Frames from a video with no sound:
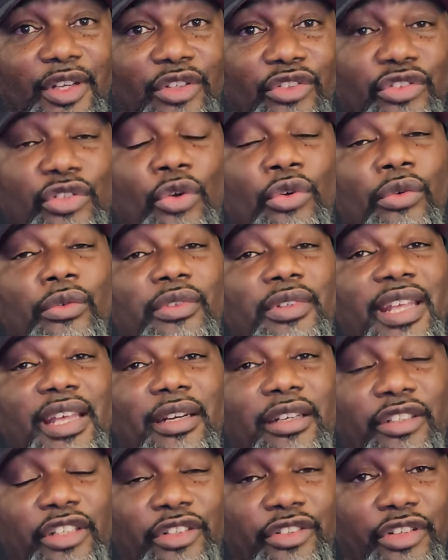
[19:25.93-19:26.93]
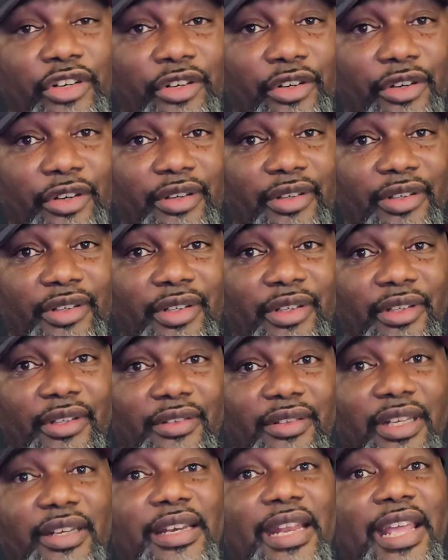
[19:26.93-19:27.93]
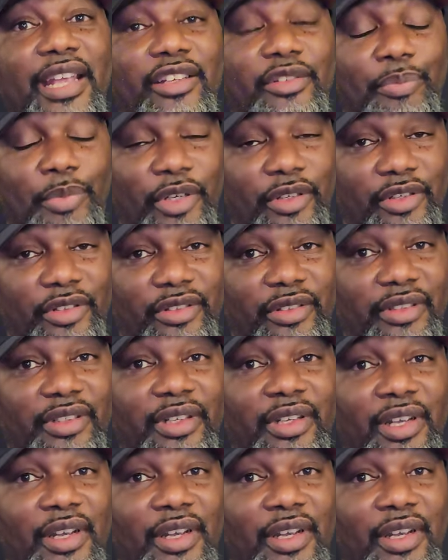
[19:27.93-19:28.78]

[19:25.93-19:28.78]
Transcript: So that'll deter the next person